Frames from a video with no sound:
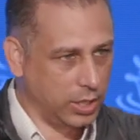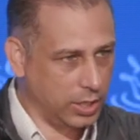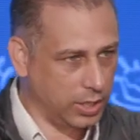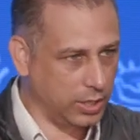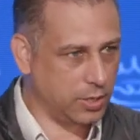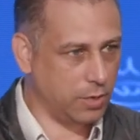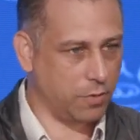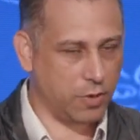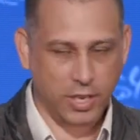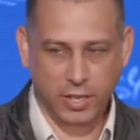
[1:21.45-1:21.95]

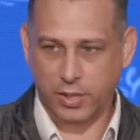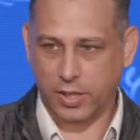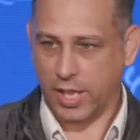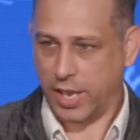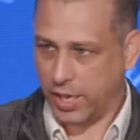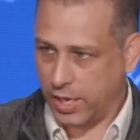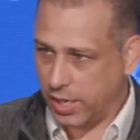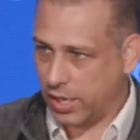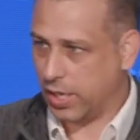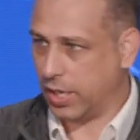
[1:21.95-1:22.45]
iterate
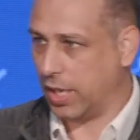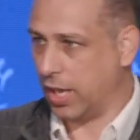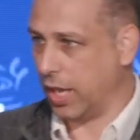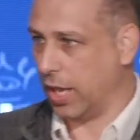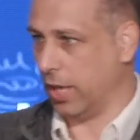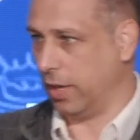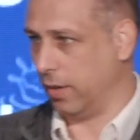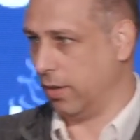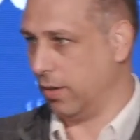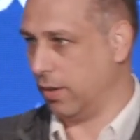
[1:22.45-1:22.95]
that
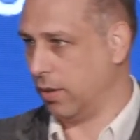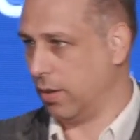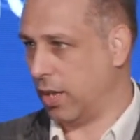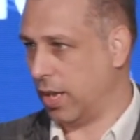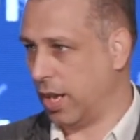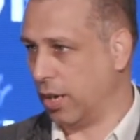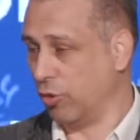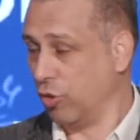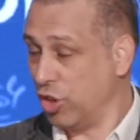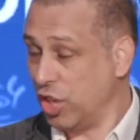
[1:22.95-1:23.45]
again
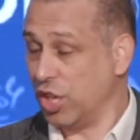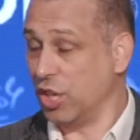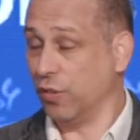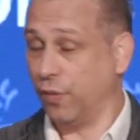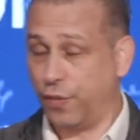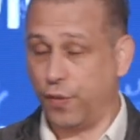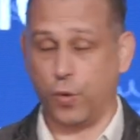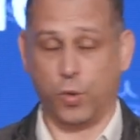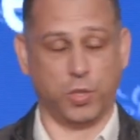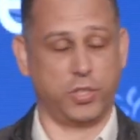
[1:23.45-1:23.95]
and
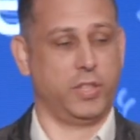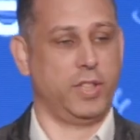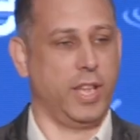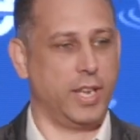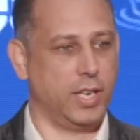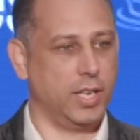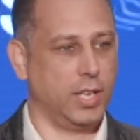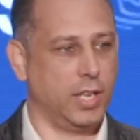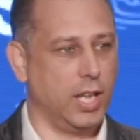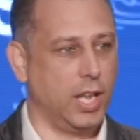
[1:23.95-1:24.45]
reinforce
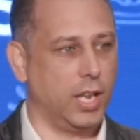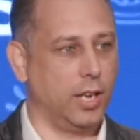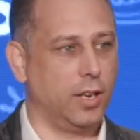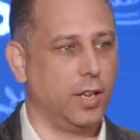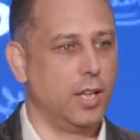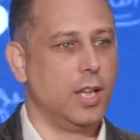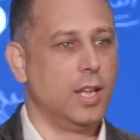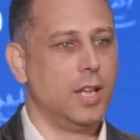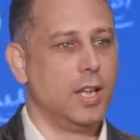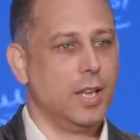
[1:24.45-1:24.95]
that
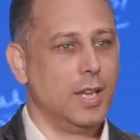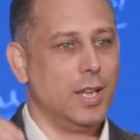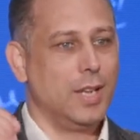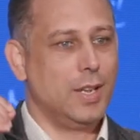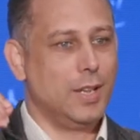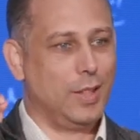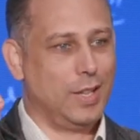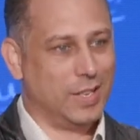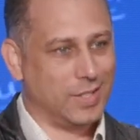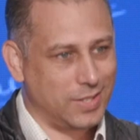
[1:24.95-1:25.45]
again.
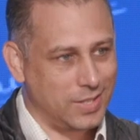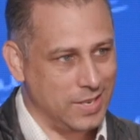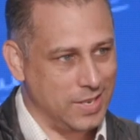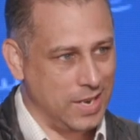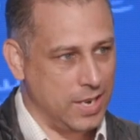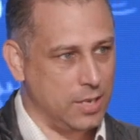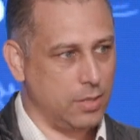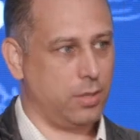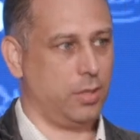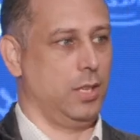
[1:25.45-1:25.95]
There's
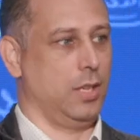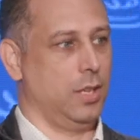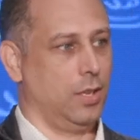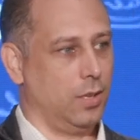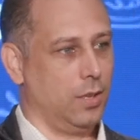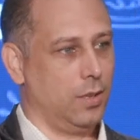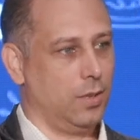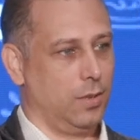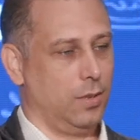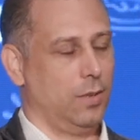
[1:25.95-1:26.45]
nothing